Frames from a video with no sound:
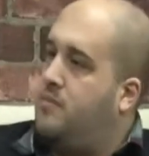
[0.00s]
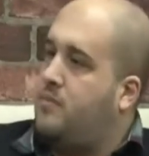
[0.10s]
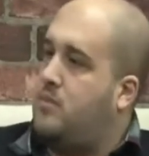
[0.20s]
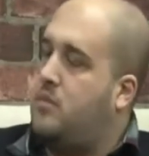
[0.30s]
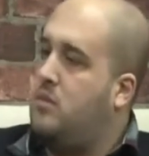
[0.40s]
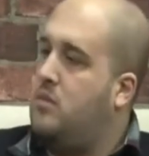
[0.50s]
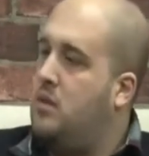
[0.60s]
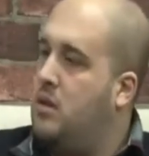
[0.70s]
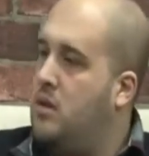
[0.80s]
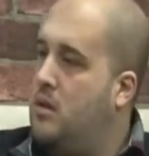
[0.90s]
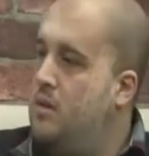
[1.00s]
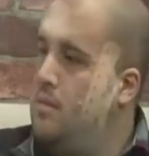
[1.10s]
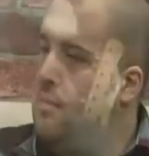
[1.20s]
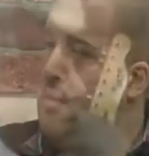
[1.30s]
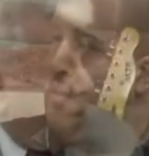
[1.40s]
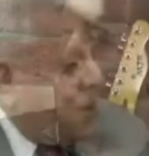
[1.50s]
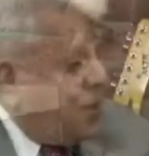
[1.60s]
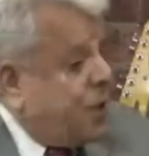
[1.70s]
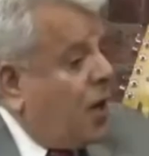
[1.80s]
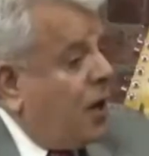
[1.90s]
Well, the
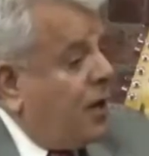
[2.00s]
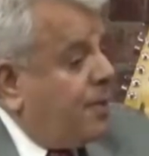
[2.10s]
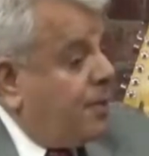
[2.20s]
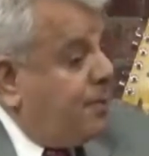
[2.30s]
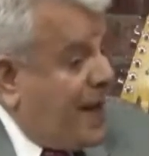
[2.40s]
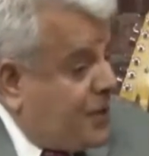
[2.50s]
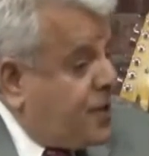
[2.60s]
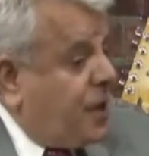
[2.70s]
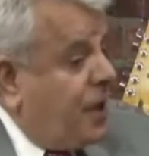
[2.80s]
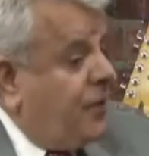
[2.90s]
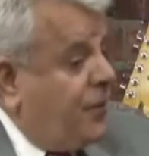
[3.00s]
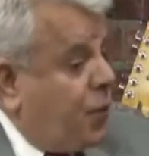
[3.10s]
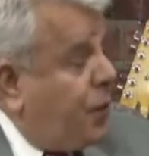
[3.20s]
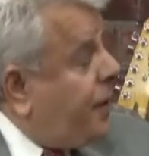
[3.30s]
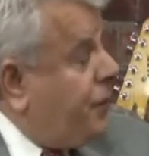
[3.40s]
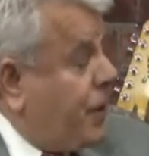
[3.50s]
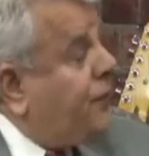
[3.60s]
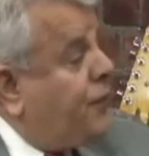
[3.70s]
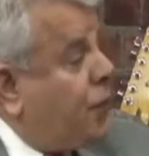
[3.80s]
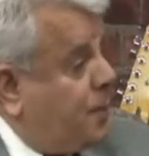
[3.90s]
articles are basically
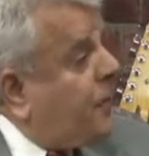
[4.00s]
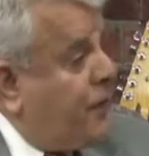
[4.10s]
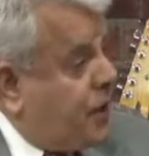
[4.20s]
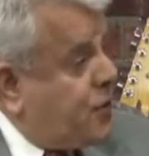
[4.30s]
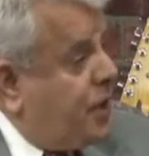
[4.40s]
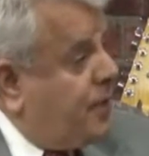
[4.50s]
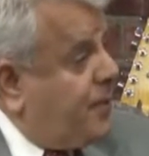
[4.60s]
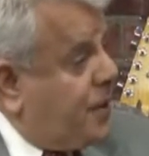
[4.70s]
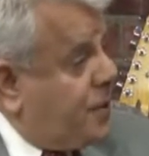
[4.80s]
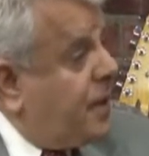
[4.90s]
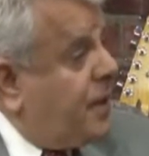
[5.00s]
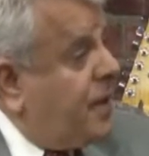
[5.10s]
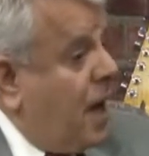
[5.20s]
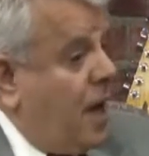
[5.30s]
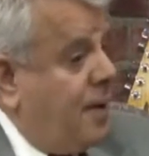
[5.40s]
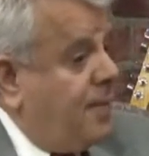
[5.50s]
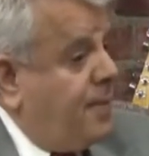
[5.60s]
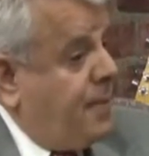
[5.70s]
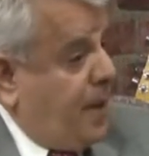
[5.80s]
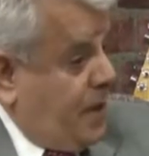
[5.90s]
written for the professional. Basically,
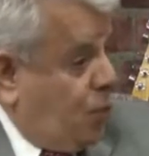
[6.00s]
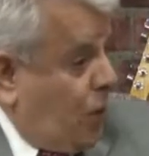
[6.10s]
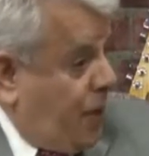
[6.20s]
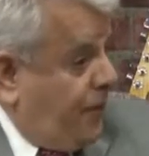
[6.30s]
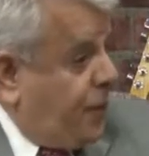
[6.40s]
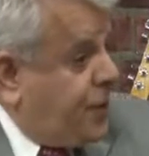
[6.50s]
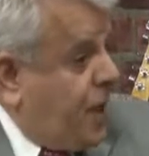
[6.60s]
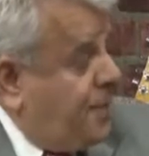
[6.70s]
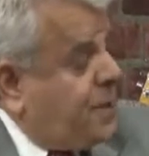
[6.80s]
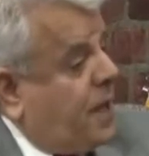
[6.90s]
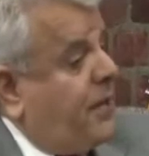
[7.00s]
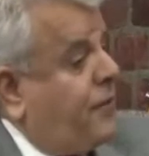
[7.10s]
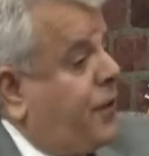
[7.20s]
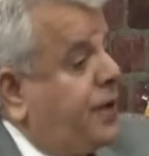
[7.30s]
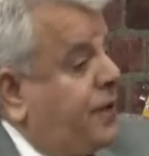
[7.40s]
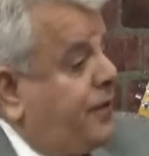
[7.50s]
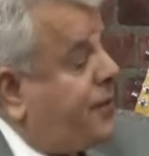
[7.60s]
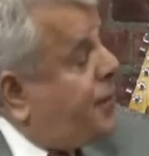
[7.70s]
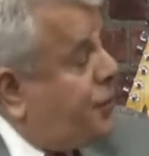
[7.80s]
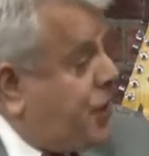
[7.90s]
and one of the few times that I've written
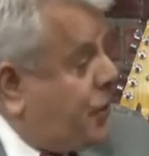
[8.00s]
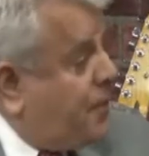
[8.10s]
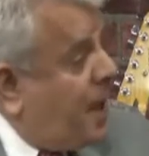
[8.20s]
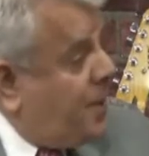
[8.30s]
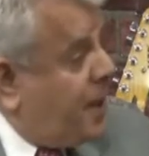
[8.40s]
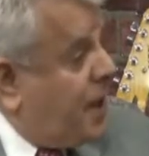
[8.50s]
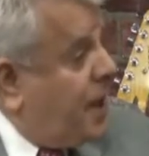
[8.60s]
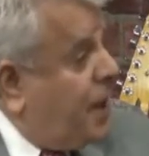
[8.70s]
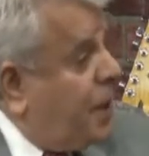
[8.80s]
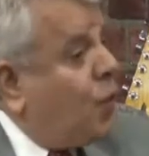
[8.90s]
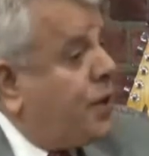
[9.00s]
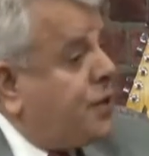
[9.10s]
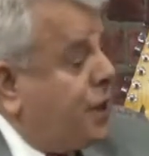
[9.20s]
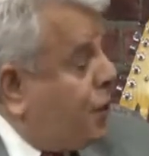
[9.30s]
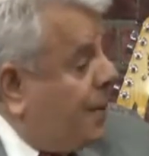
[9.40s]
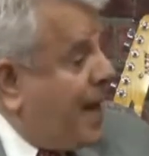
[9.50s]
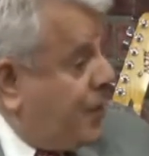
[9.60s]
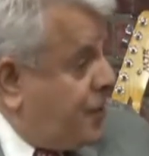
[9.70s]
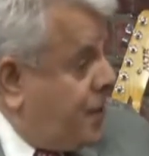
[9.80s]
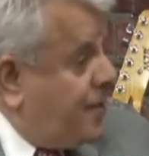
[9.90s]
to the general public was in your
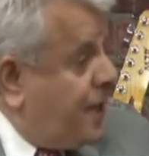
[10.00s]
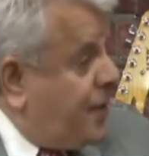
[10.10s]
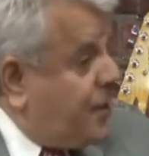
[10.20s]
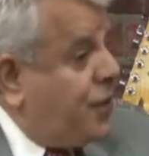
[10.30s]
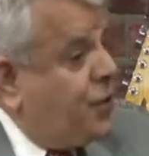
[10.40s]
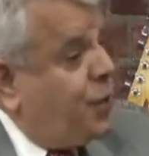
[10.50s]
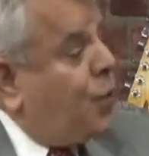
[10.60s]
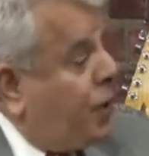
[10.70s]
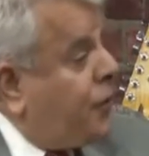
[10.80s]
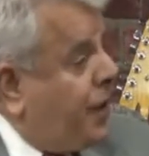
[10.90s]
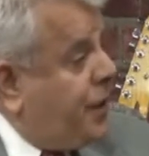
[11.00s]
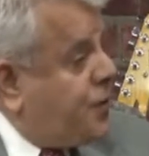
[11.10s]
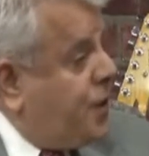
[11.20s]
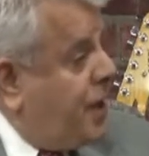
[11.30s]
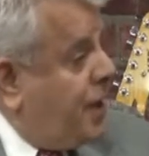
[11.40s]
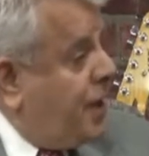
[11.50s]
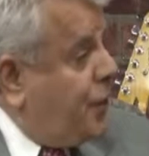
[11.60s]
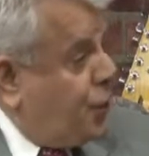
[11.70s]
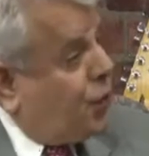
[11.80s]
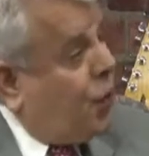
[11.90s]
magazine, because I do want to reach
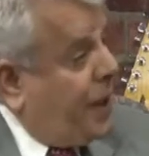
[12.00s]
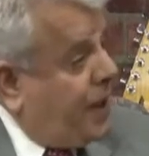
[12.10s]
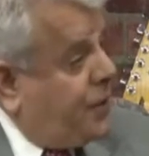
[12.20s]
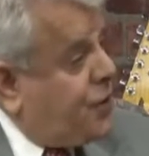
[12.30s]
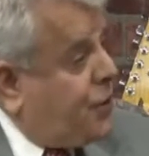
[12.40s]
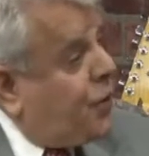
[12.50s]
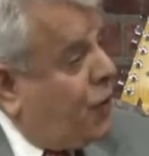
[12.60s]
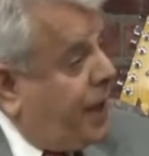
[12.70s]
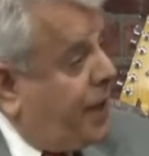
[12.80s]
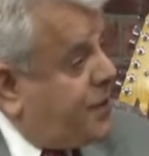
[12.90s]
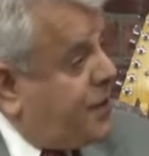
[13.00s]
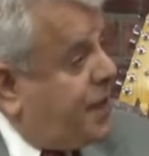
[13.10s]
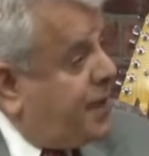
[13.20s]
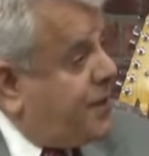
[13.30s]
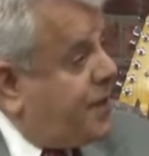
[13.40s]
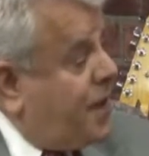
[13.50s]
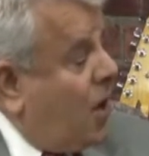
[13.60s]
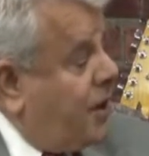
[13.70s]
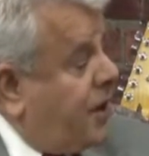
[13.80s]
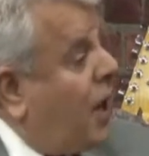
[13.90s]
your audience. Your audience
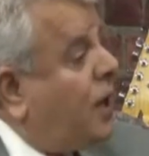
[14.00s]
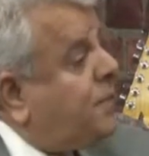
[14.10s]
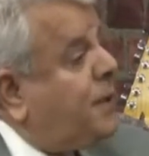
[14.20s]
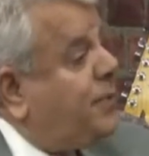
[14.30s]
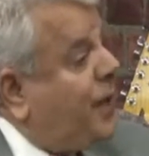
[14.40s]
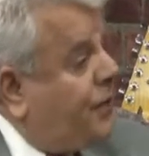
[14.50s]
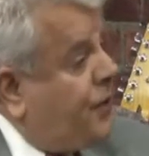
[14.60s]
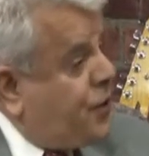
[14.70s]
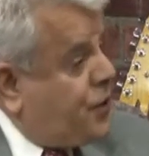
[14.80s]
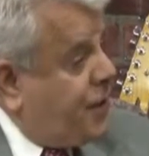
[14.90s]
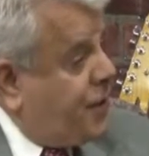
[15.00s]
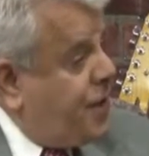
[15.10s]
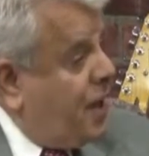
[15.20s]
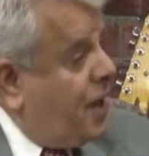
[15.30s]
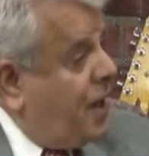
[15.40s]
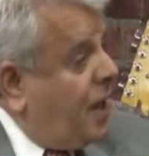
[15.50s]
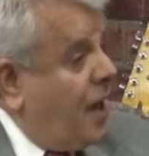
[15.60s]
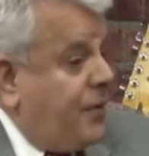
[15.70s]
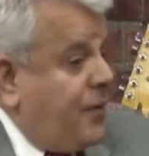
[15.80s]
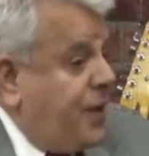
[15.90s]
are the ultimate beneficiaries
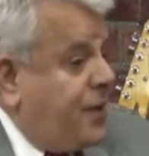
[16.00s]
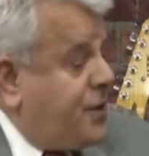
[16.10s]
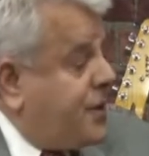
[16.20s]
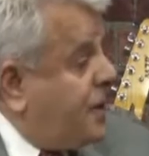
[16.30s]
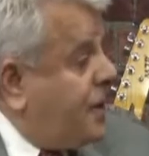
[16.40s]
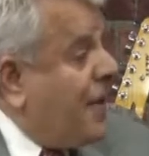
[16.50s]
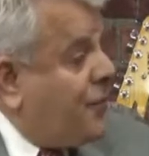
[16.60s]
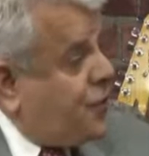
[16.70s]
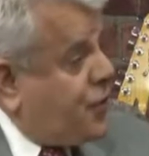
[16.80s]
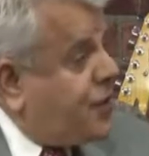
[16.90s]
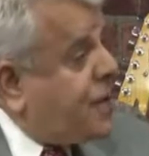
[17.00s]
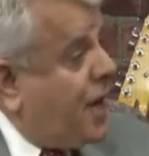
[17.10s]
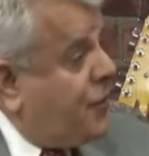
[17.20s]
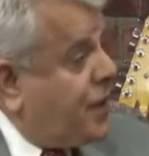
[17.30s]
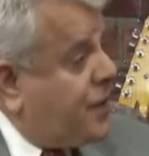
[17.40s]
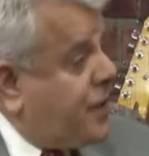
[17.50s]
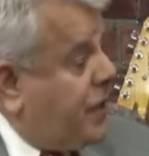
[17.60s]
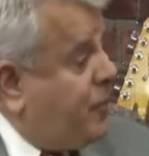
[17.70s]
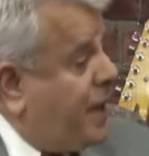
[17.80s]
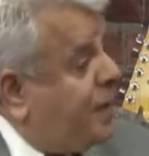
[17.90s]
of these life insurance contracts that
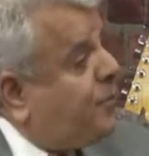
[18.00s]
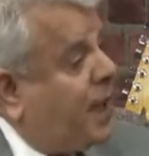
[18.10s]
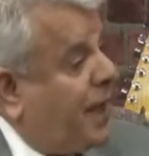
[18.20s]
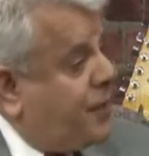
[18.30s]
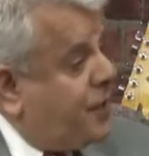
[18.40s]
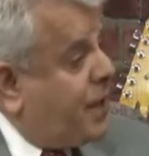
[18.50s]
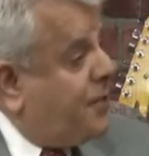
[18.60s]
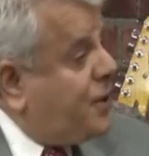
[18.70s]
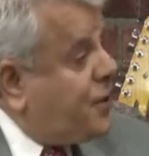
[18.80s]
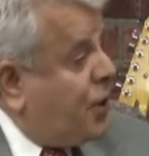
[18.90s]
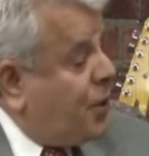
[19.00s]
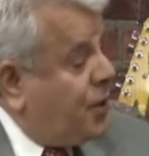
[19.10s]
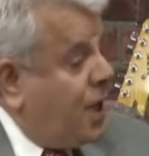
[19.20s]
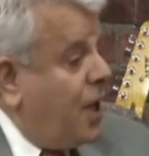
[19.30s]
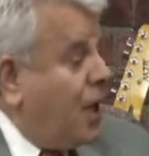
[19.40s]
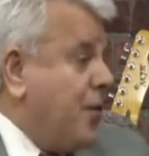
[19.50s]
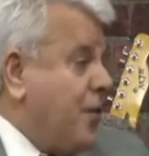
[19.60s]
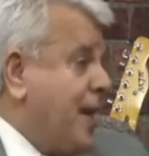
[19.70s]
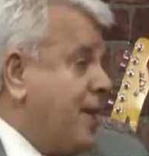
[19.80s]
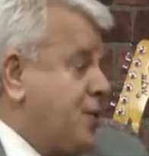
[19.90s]
have been in place, that have been sold over
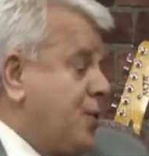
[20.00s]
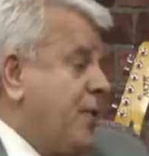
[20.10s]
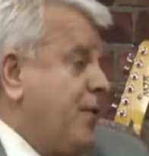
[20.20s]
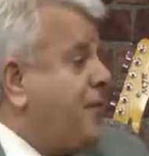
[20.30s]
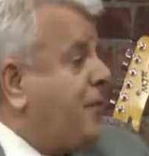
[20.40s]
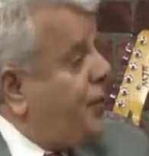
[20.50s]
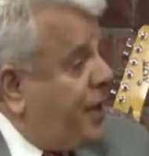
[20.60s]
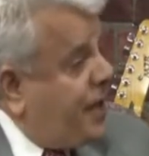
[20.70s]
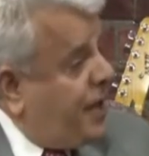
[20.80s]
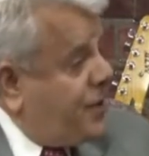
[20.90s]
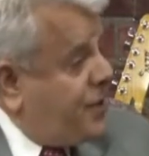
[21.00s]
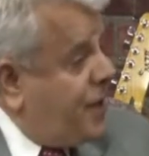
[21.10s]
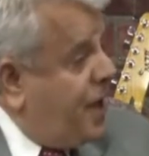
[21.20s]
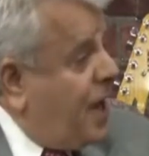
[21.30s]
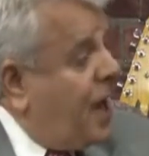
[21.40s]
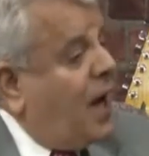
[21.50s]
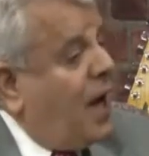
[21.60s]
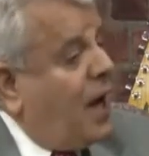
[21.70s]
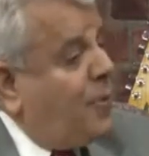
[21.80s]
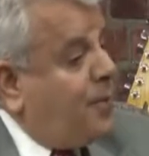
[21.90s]
the last 25, 30 years.
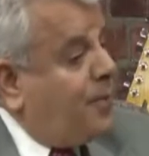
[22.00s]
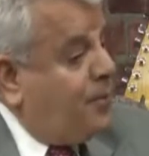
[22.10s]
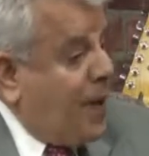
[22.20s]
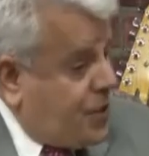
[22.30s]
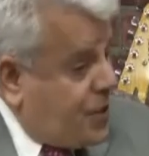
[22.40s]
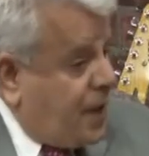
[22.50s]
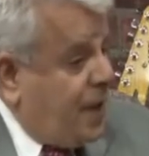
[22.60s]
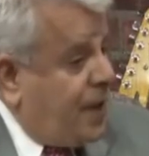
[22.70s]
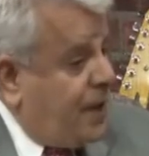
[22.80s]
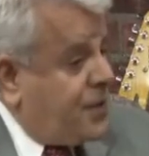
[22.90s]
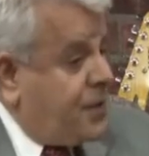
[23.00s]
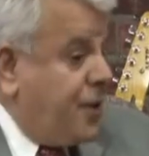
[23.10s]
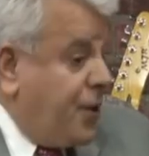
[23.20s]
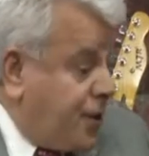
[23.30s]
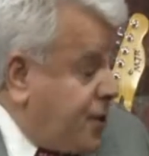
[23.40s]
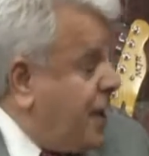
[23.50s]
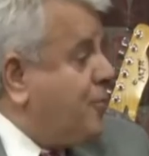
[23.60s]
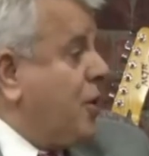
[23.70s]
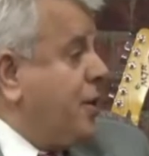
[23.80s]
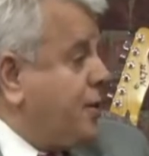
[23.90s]
But basically, it's the New York
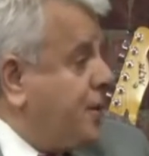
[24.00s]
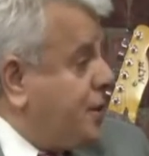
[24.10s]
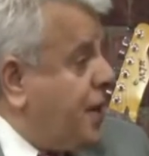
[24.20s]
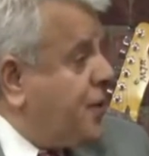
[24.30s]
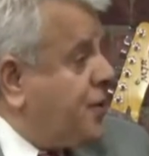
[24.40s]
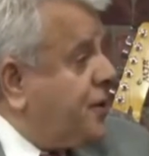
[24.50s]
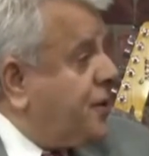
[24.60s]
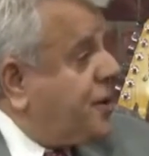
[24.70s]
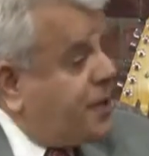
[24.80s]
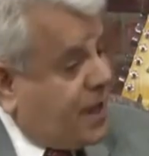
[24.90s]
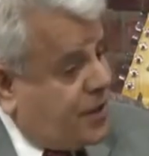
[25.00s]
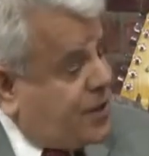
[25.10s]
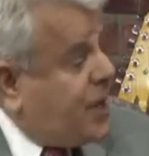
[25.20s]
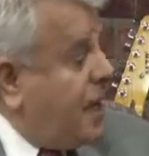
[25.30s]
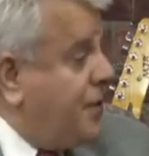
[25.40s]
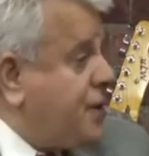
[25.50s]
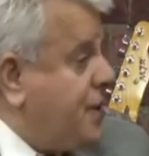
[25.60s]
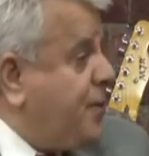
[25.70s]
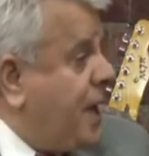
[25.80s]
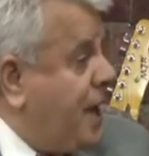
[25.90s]
State Bar Association, it's the State Society of
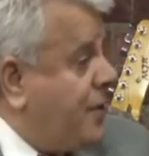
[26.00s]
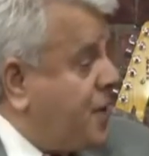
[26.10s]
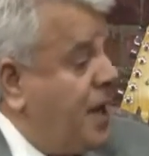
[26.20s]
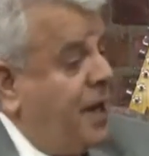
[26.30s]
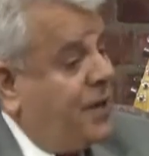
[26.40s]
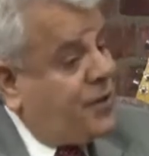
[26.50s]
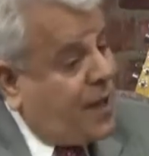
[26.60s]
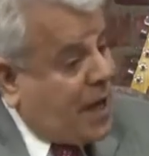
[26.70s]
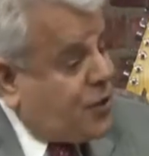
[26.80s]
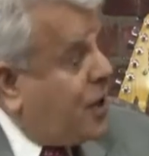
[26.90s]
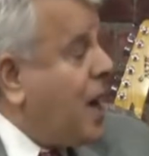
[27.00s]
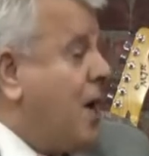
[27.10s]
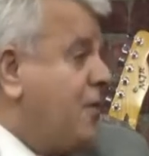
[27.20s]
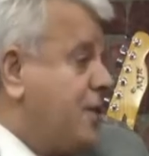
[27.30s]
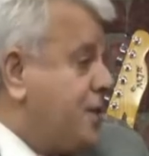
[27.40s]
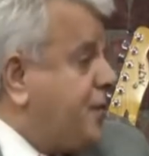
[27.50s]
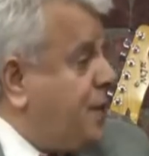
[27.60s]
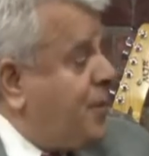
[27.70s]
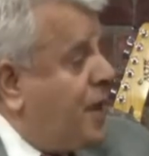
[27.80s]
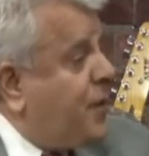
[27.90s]
CPAs, it's the National Conference of
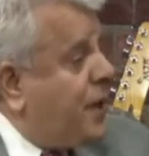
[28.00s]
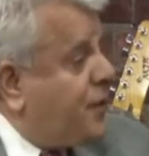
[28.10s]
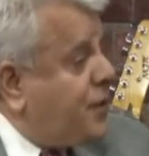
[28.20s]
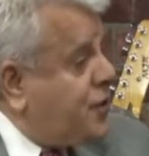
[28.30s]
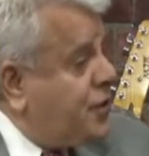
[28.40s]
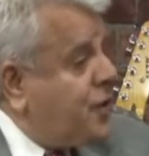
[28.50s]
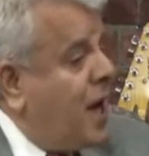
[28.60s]
CPA Practitioners.